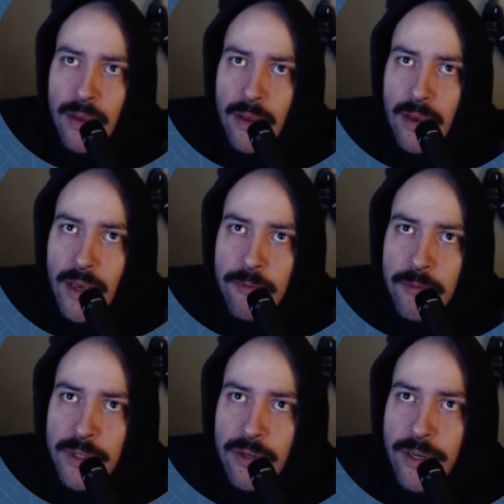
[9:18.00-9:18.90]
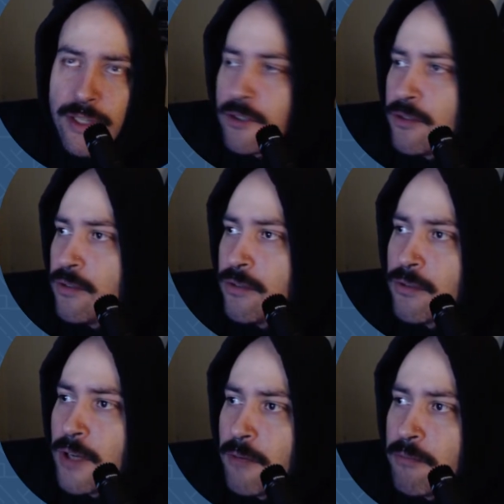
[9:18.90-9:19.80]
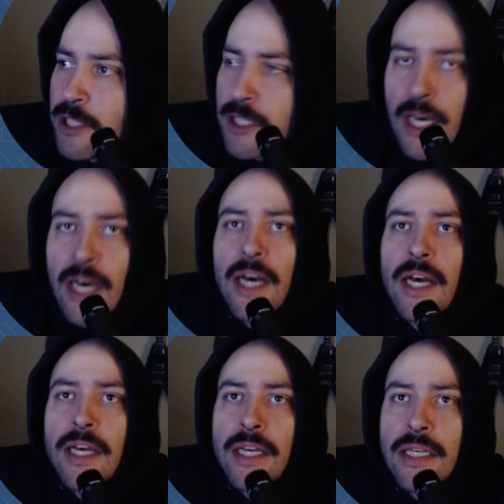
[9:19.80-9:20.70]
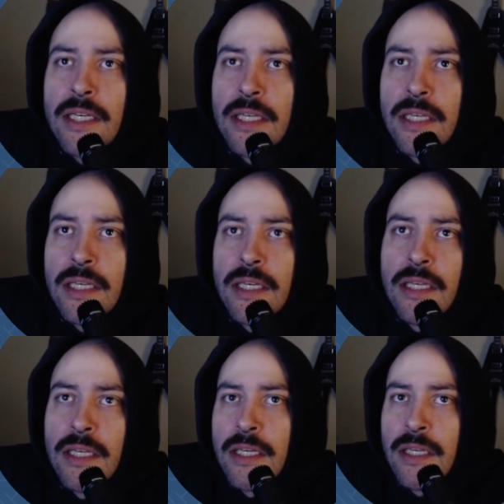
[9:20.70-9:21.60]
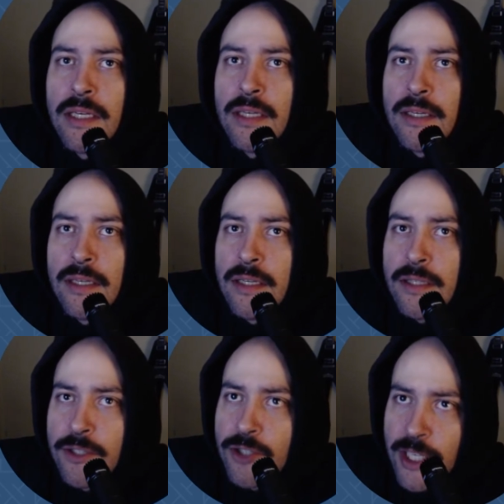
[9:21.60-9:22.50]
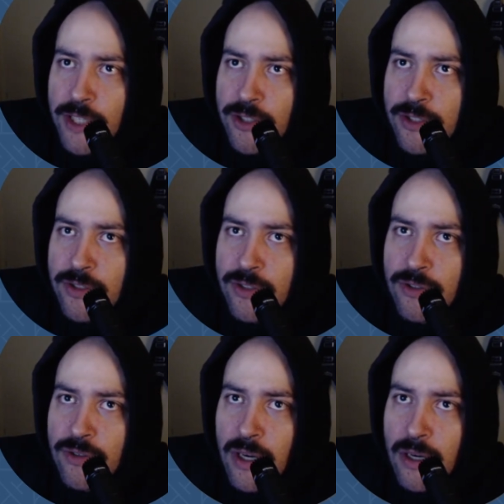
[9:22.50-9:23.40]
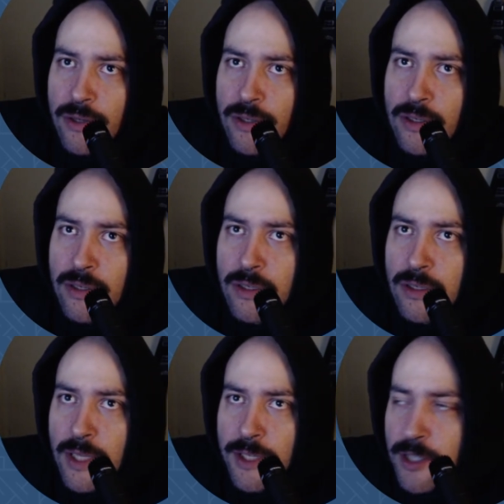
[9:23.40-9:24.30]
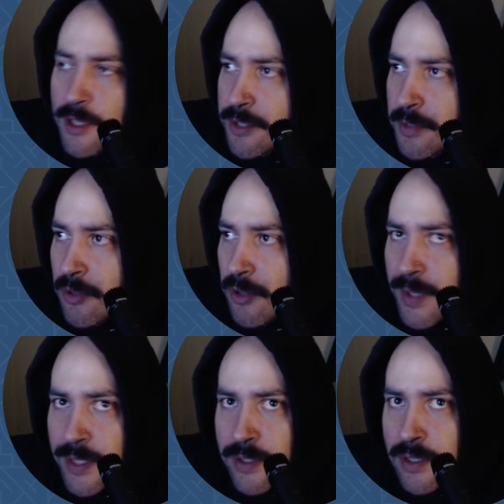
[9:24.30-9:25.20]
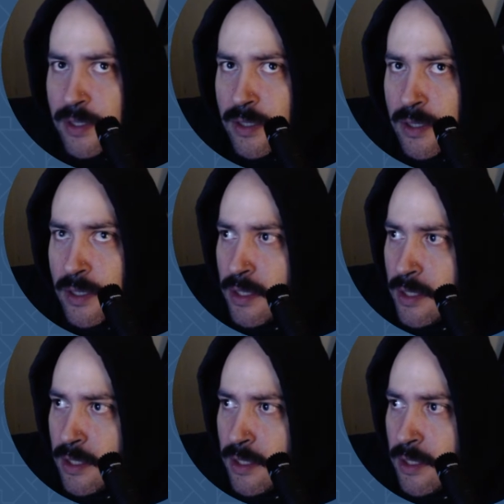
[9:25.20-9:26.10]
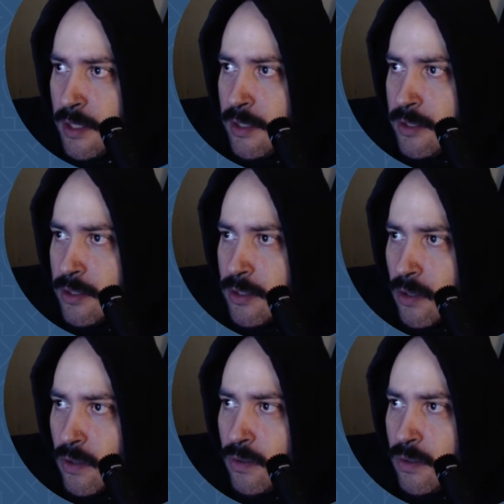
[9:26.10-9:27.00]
and we're going to apply the changes to our Nginx deployment. So